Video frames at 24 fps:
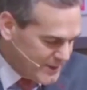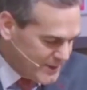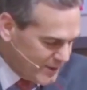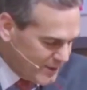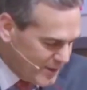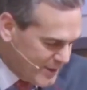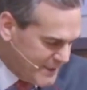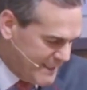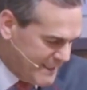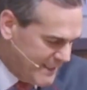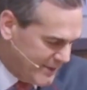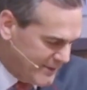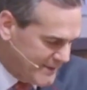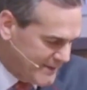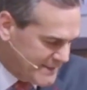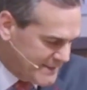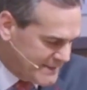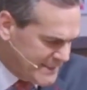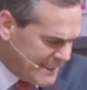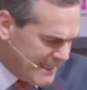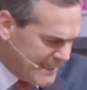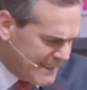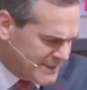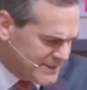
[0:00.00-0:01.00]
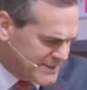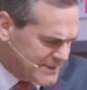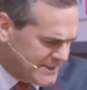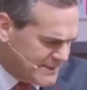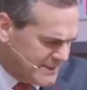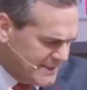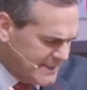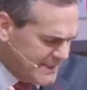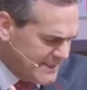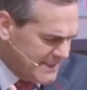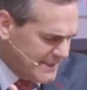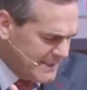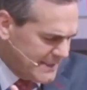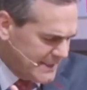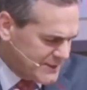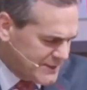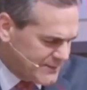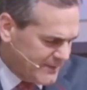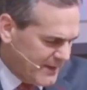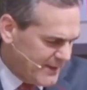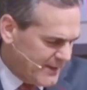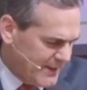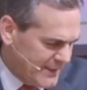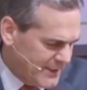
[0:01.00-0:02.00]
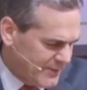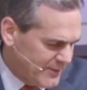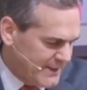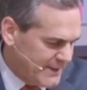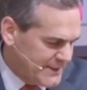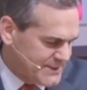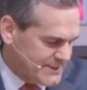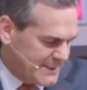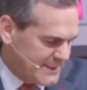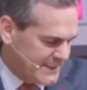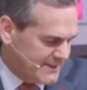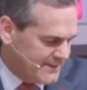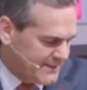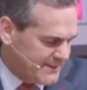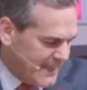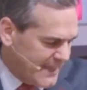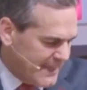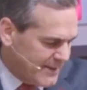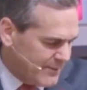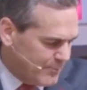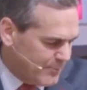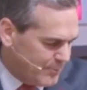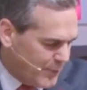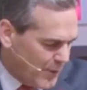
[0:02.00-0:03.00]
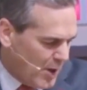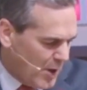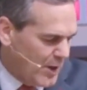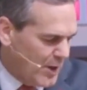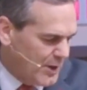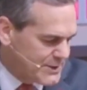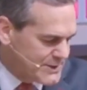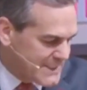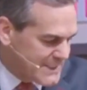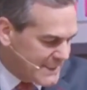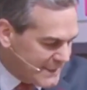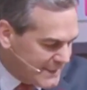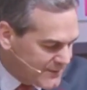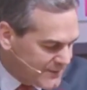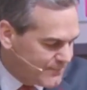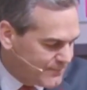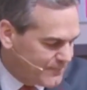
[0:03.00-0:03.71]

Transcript: When you look here in the text, it's very interesting that Paul's